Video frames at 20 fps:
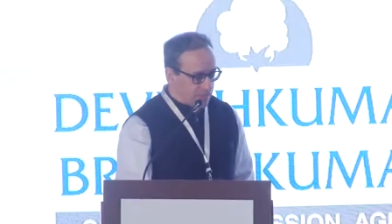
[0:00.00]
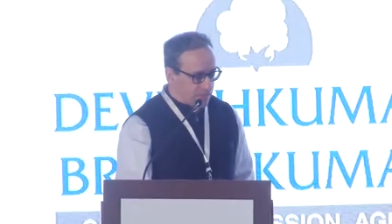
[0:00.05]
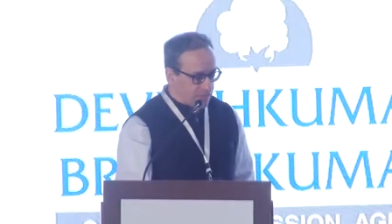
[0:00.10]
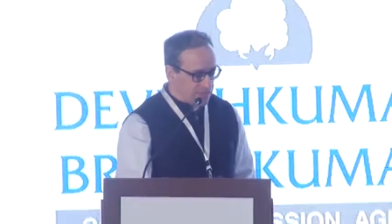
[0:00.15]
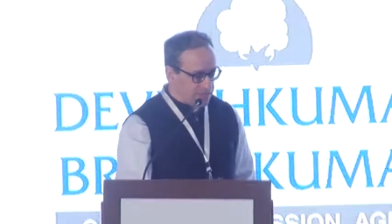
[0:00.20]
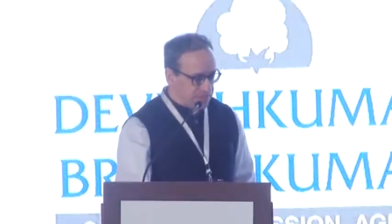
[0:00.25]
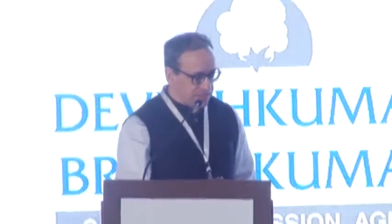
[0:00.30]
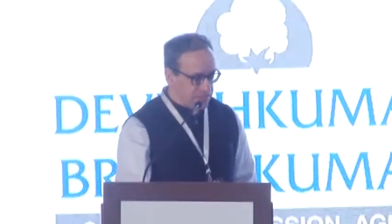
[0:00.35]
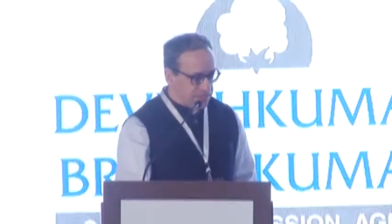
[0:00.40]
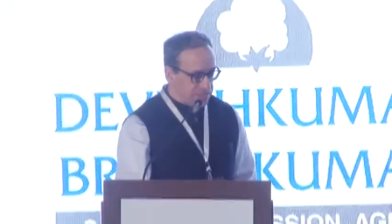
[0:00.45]

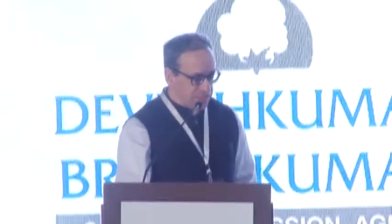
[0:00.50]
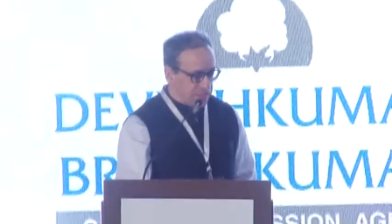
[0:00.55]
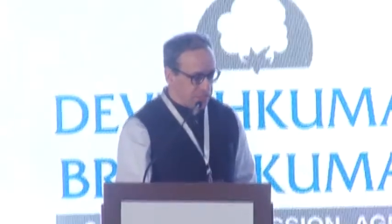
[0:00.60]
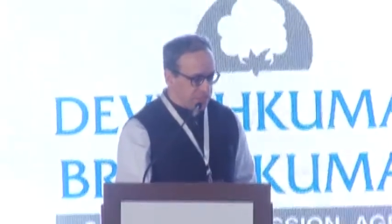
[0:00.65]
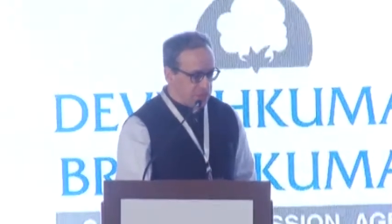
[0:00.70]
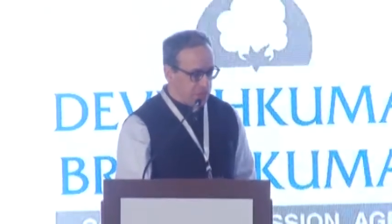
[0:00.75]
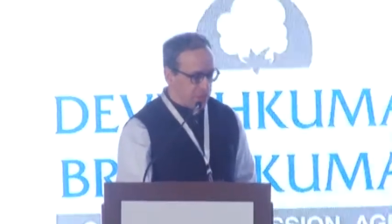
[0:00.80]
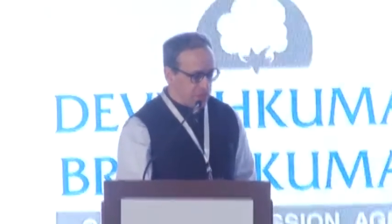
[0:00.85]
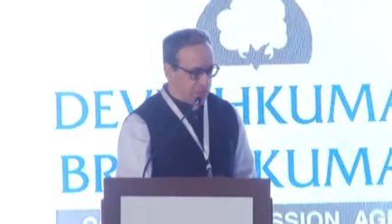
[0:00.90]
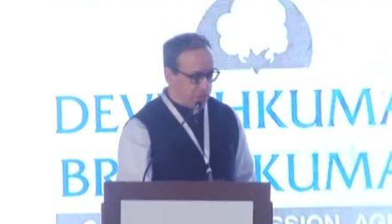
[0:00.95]
since the
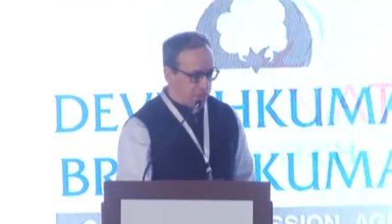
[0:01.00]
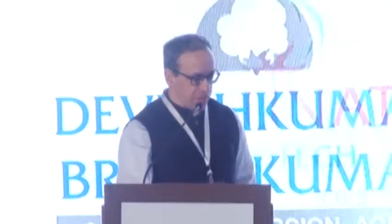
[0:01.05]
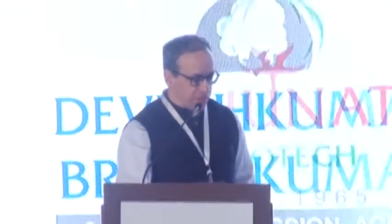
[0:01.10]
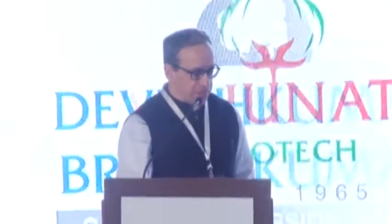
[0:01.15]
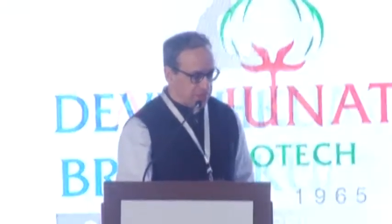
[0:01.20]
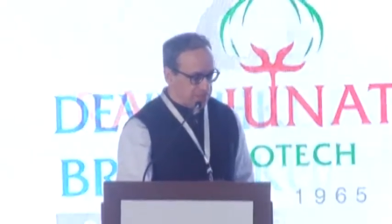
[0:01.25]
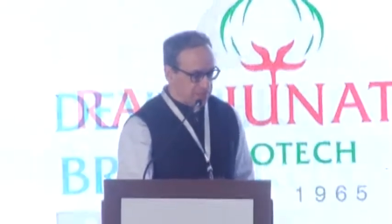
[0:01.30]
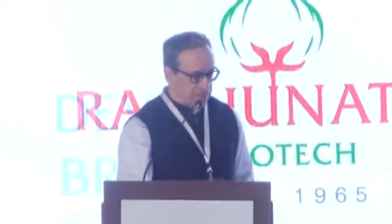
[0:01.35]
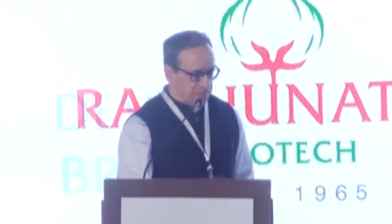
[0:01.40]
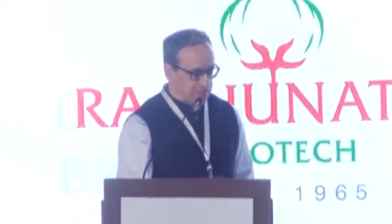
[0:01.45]
year
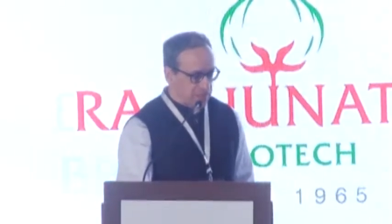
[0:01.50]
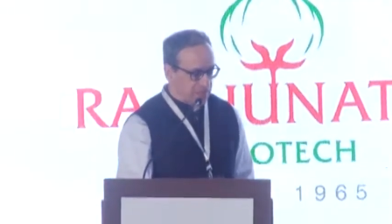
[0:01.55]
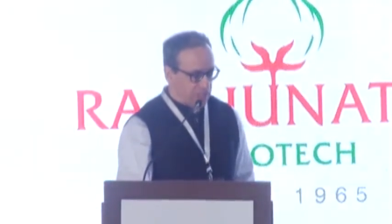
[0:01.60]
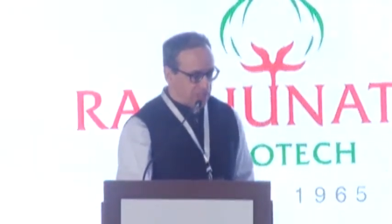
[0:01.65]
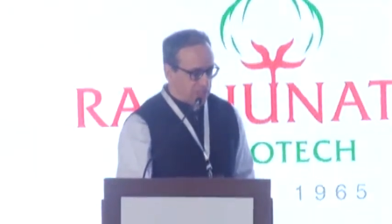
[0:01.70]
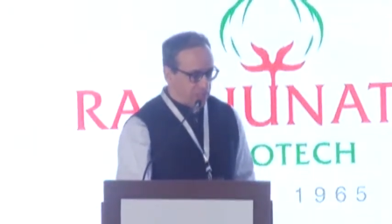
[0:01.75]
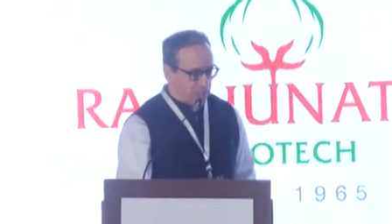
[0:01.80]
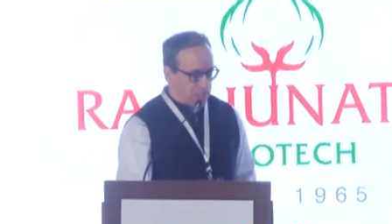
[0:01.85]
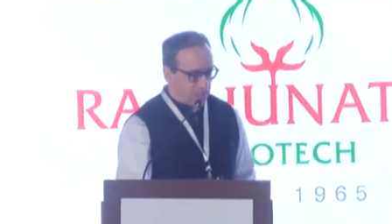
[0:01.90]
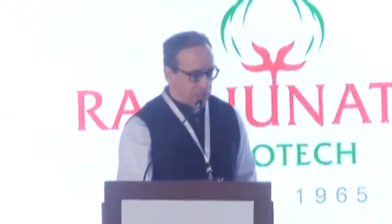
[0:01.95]
2000,
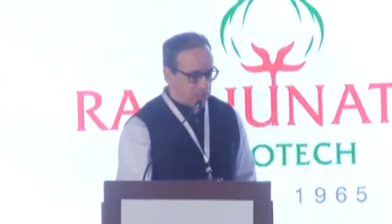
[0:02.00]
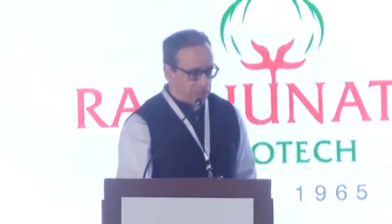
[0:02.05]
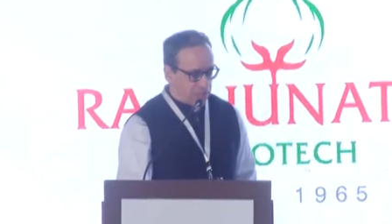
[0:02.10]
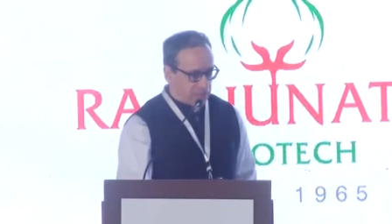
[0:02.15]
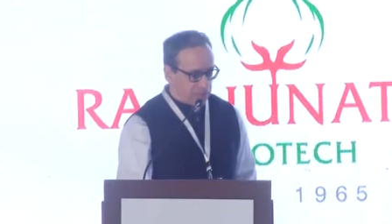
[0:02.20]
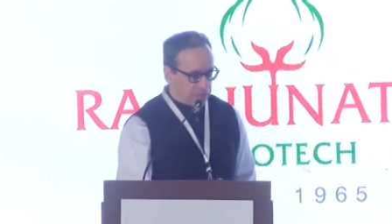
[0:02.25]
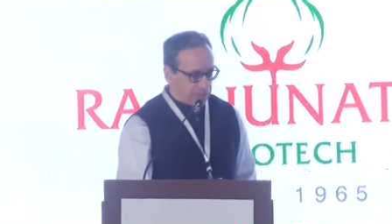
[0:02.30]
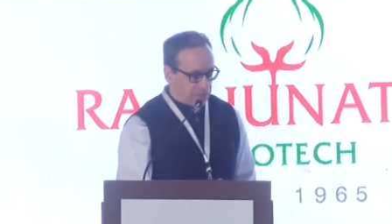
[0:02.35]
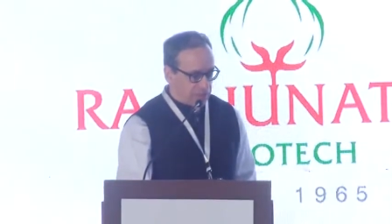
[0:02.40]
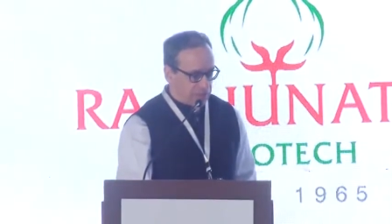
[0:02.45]

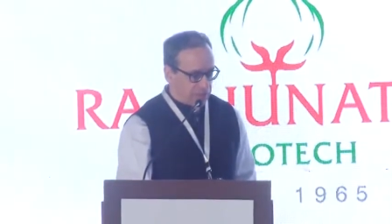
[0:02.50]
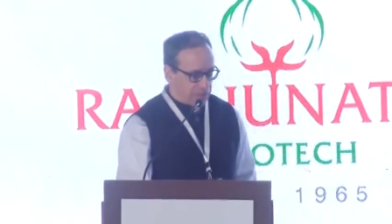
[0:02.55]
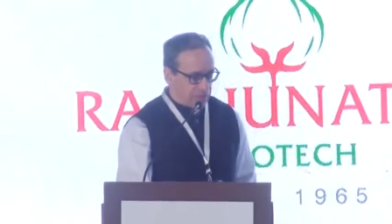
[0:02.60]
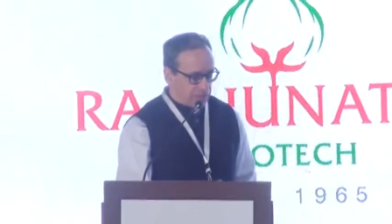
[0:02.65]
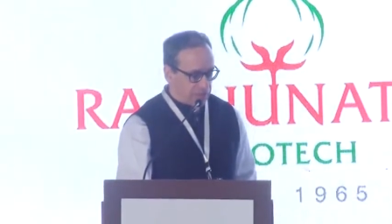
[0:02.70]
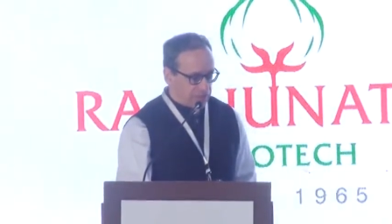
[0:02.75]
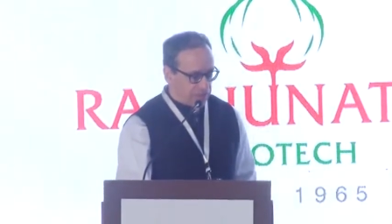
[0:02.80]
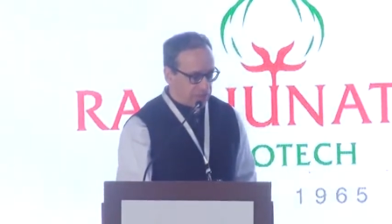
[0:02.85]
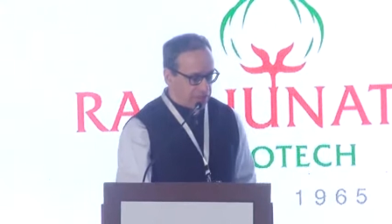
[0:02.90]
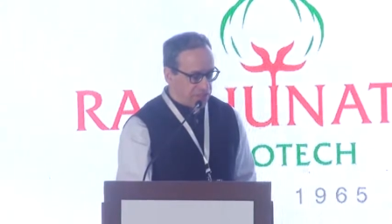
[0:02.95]
um,
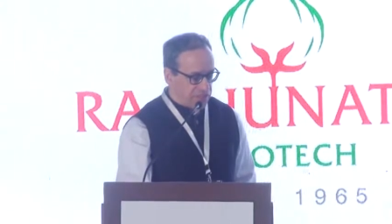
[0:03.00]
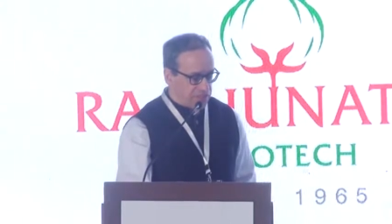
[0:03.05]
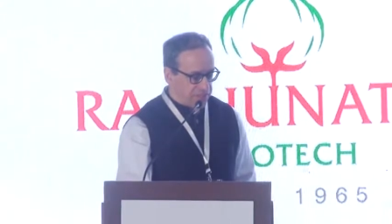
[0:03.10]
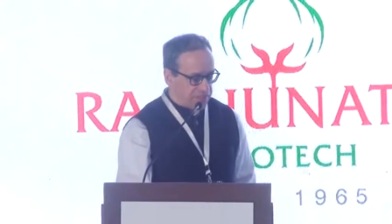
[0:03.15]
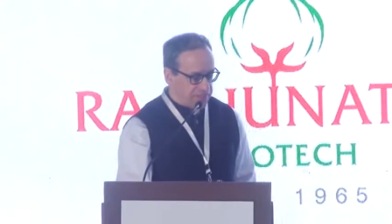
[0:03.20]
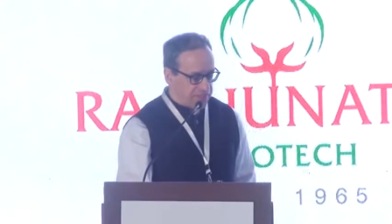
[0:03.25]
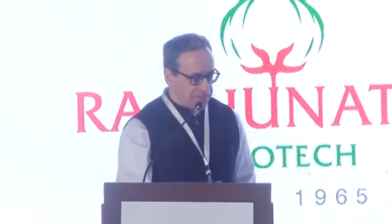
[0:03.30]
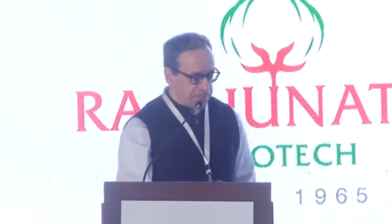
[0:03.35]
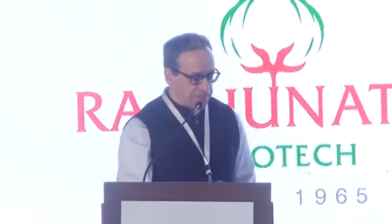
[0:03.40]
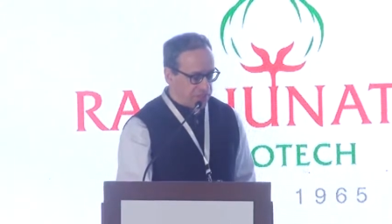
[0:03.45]
uh,
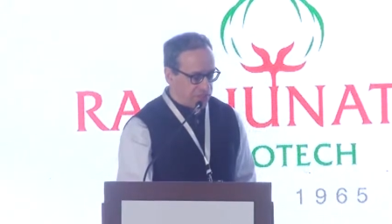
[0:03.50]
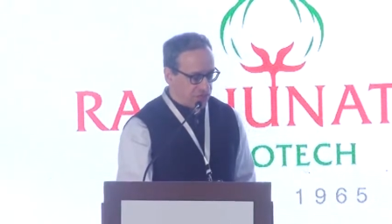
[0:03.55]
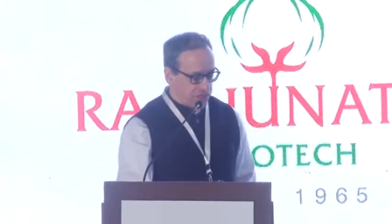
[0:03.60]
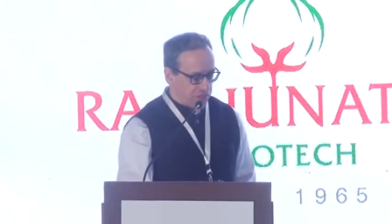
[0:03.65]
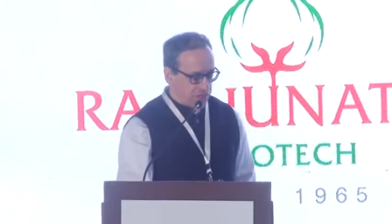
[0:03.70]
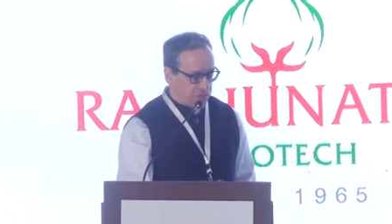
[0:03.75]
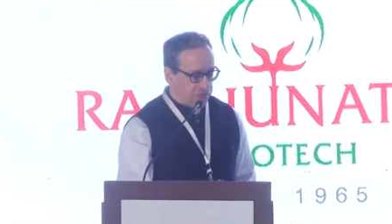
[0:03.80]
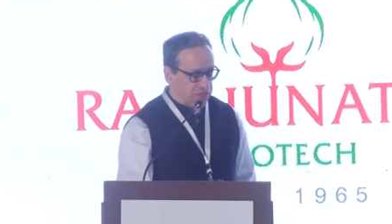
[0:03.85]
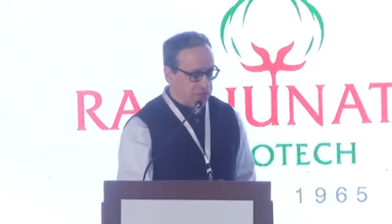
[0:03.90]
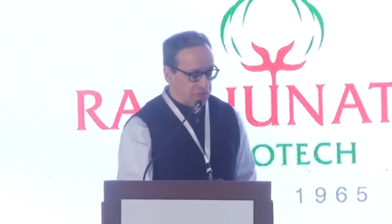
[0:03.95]
increased its
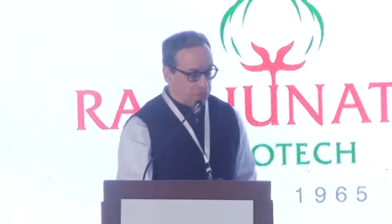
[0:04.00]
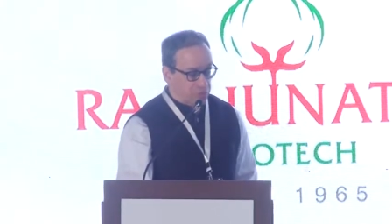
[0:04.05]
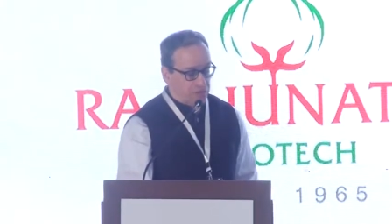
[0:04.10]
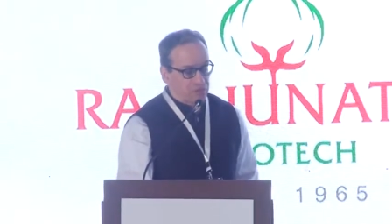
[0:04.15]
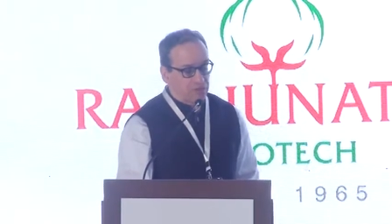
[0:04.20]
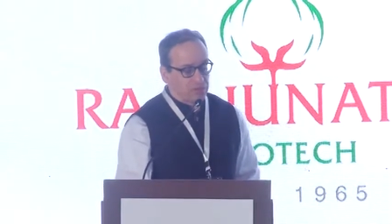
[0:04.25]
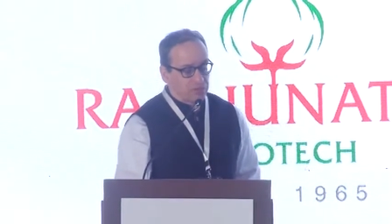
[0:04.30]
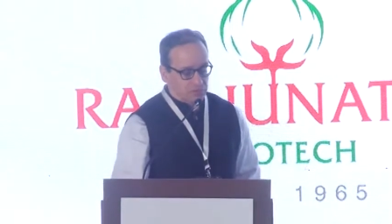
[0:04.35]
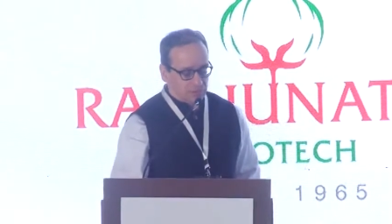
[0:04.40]
share from a